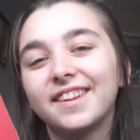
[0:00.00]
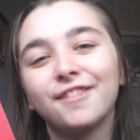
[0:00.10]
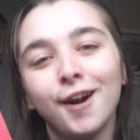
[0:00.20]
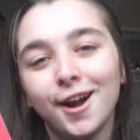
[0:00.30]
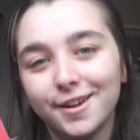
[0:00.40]
I nearly
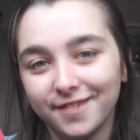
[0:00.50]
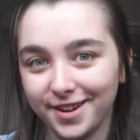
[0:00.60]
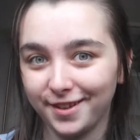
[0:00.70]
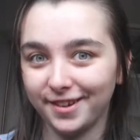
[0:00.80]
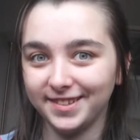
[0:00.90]
cried
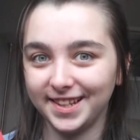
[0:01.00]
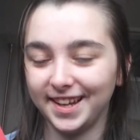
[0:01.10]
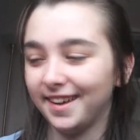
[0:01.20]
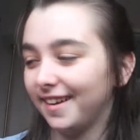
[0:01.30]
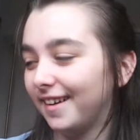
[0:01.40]
when I got
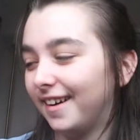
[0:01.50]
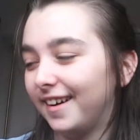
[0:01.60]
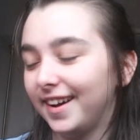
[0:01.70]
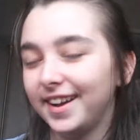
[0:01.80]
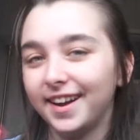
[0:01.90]
it.
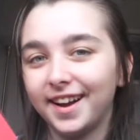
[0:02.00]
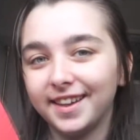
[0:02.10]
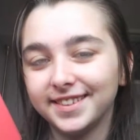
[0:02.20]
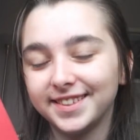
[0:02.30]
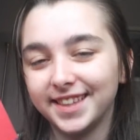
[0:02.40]

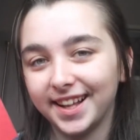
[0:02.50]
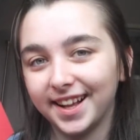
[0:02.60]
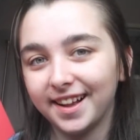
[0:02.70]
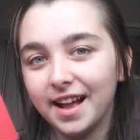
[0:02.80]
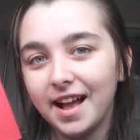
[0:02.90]
I just
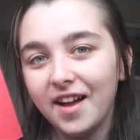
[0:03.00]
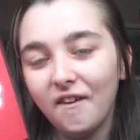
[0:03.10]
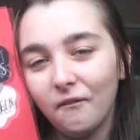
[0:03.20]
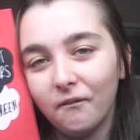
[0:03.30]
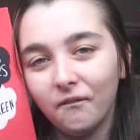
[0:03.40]
think,
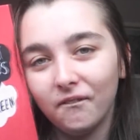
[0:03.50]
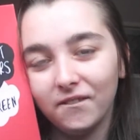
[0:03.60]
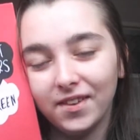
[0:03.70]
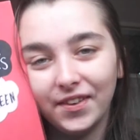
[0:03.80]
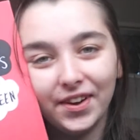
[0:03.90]

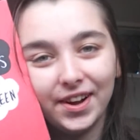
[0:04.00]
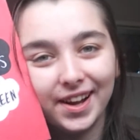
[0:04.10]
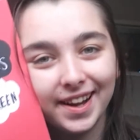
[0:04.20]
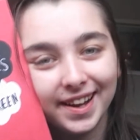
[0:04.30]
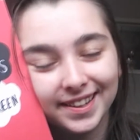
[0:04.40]

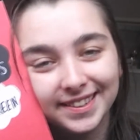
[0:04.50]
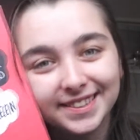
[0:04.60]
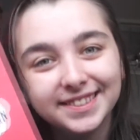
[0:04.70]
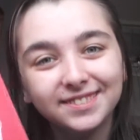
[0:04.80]
uh,